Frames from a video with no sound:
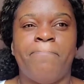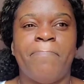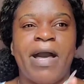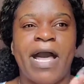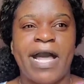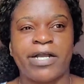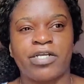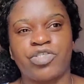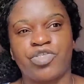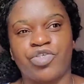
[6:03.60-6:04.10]
from
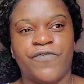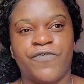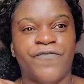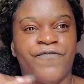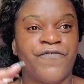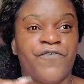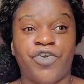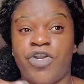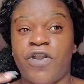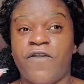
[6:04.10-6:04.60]
the back
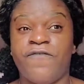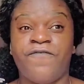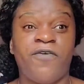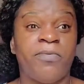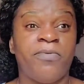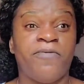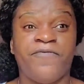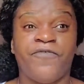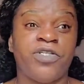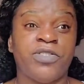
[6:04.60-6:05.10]
to the
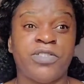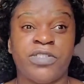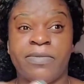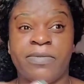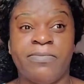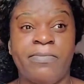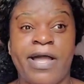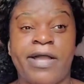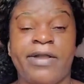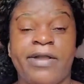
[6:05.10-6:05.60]
front, not from the
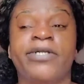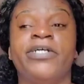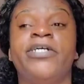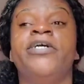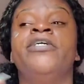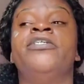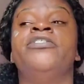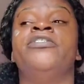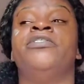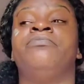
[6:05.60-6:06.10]
front to the
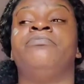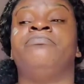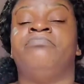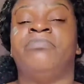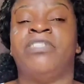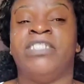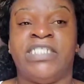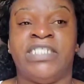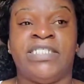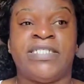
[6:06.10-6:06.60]
back,
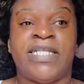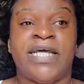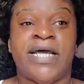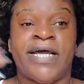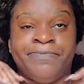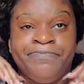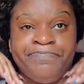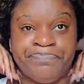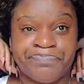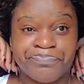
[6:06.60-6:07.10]

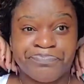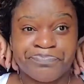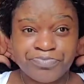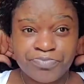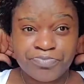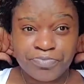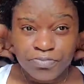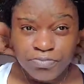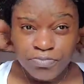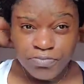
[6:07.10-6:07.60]
meaning that
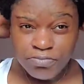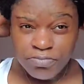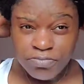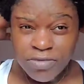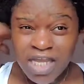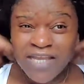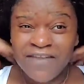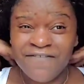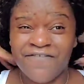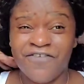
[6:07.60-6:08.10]

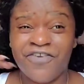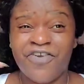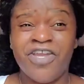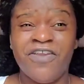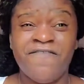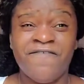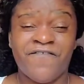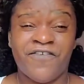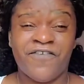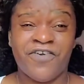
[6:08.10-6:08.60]

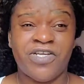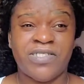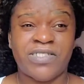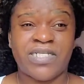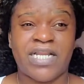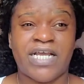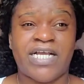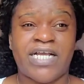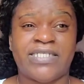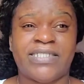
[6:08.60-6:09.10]
if you're in
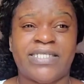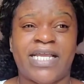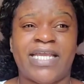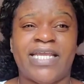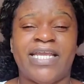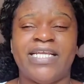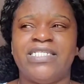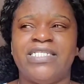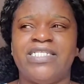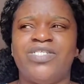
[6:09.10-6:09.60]
first
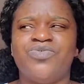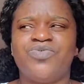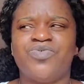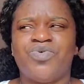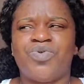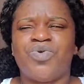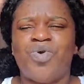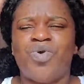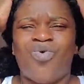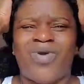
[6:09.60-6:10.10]
class, I
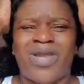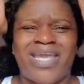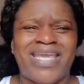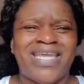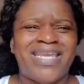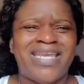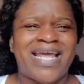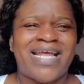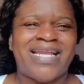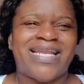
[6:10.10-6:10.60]
guess you could
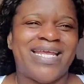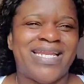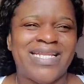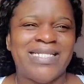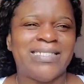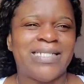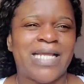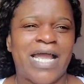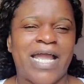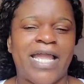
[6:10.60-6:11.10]
go in
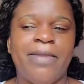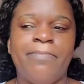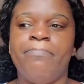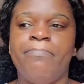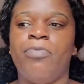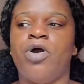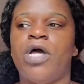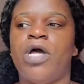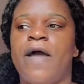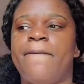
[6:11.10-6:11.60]
at any
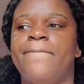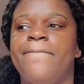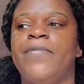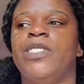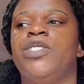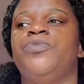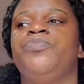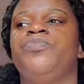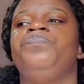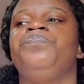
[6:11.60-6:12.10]
time, but
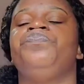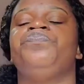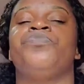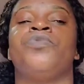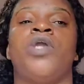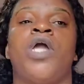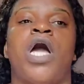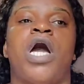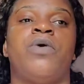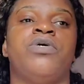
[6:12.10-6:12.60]
I
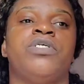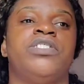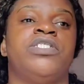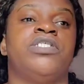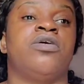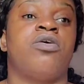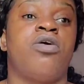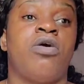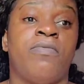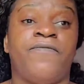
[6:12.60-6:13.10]
mean,
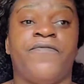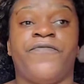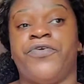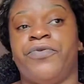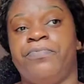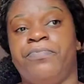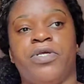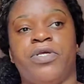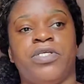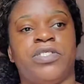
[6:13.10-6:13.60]
I was in
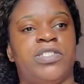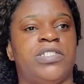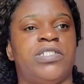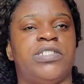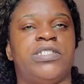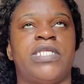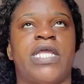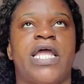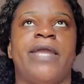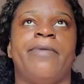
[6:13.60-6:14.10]
comfort
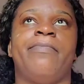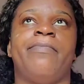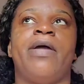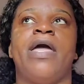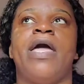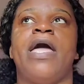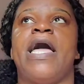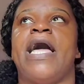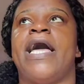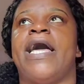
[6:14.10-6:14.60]
class this
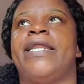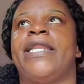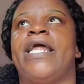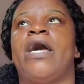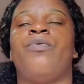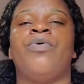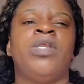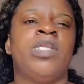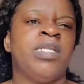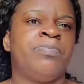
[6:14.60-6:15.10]
time,
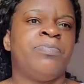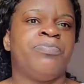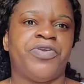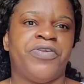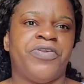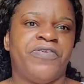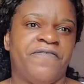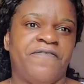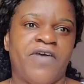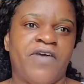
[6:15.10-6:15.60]
and I
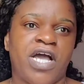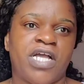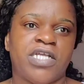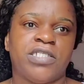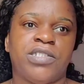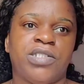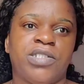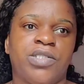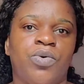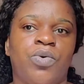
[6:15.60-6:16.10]
went in pretty
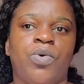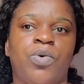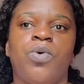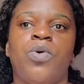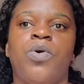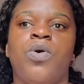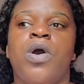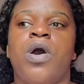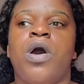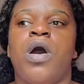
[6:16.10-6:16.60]
fast
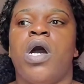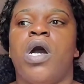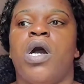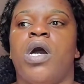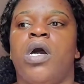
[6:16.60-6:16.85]
though.